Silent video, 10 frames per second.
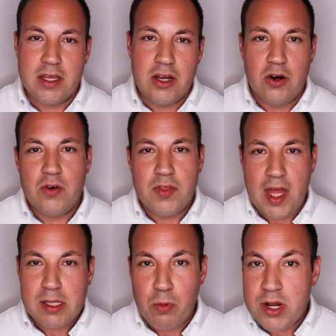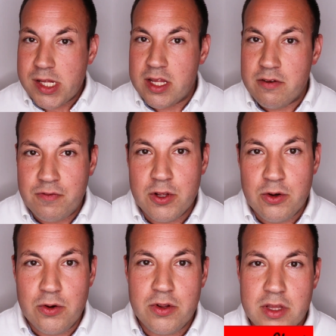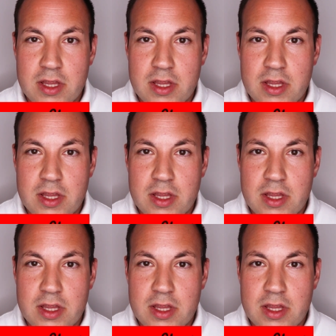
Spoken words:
you know, that's worse than the flu.